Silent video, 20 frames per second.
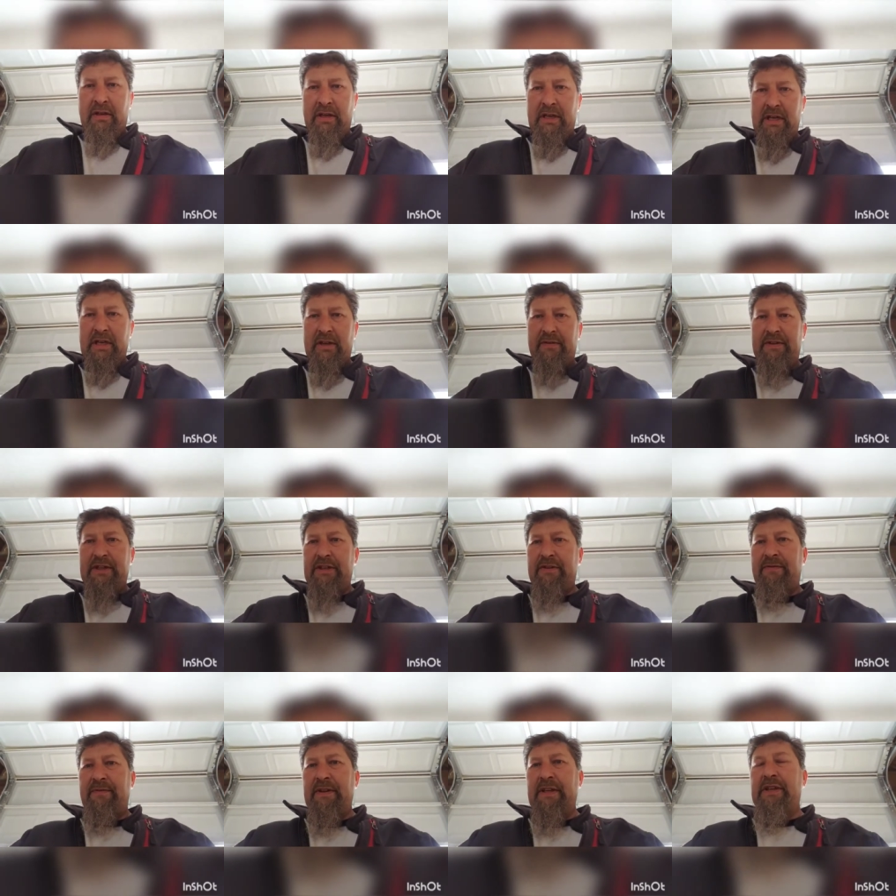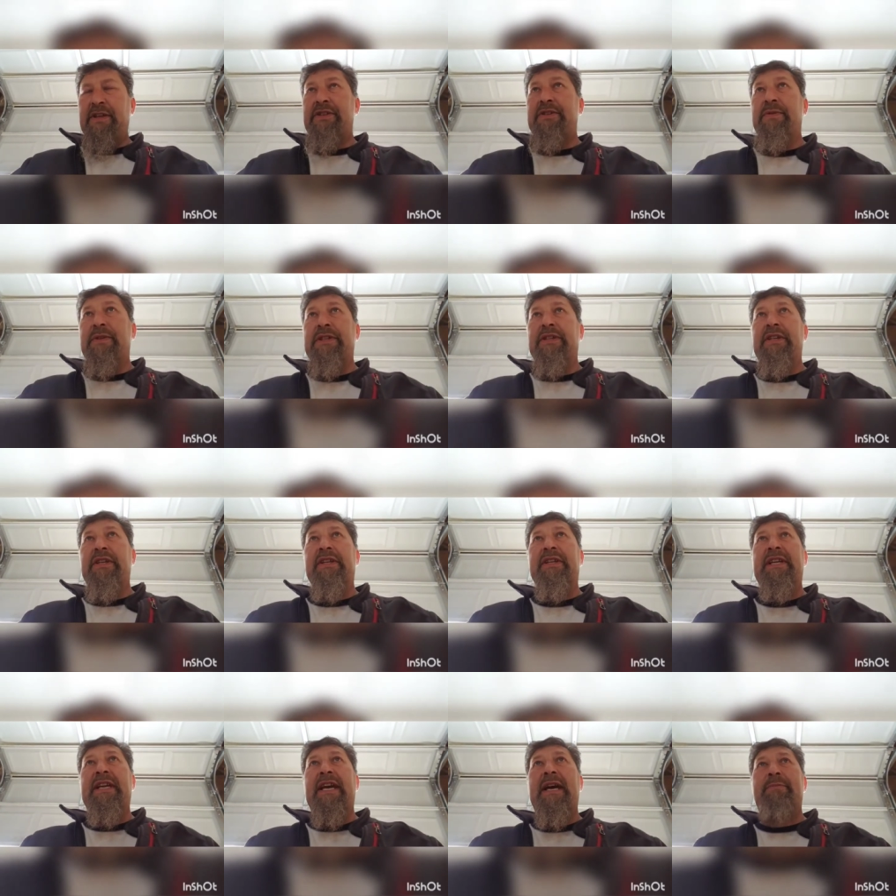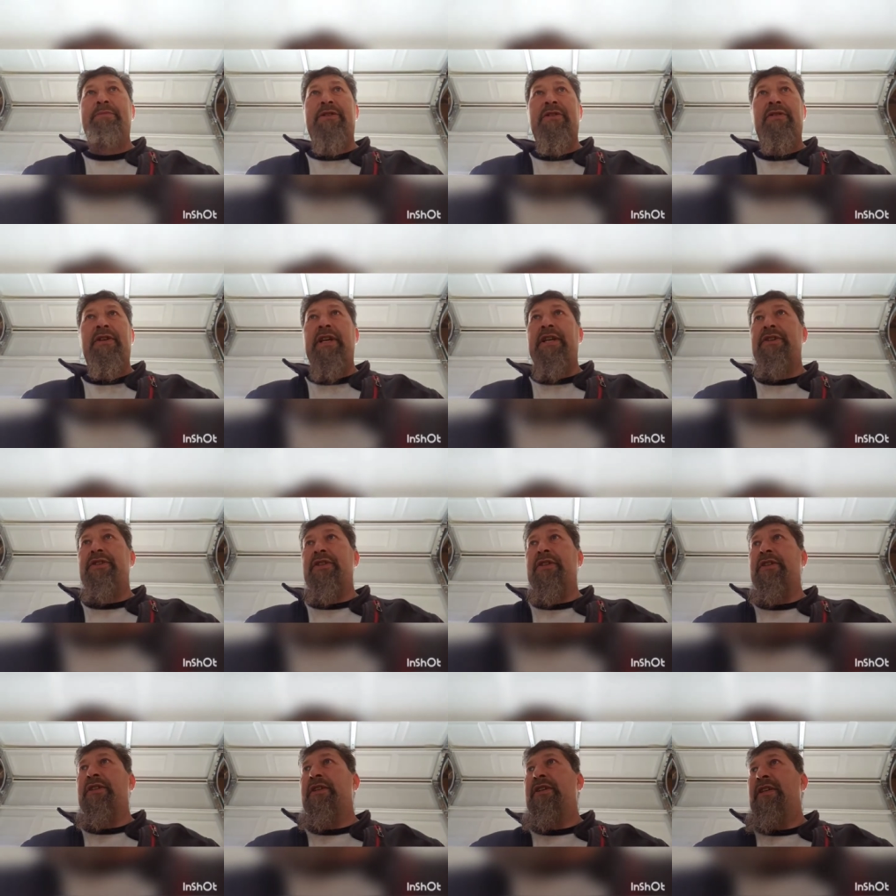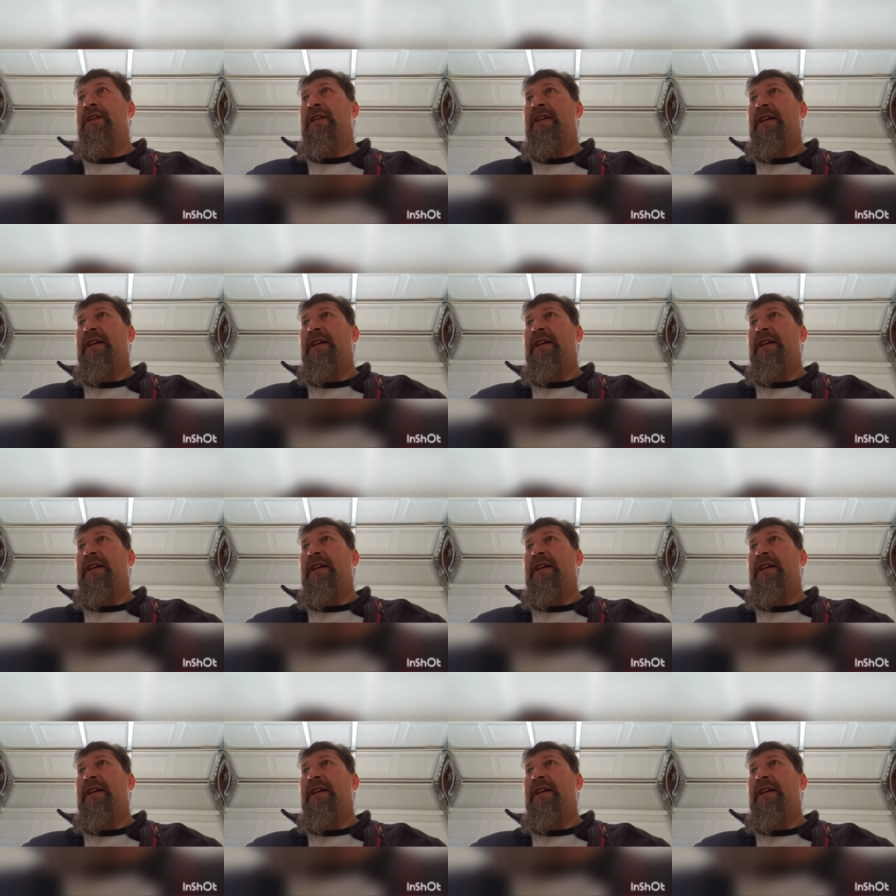Well, I just finished with the encapsulation.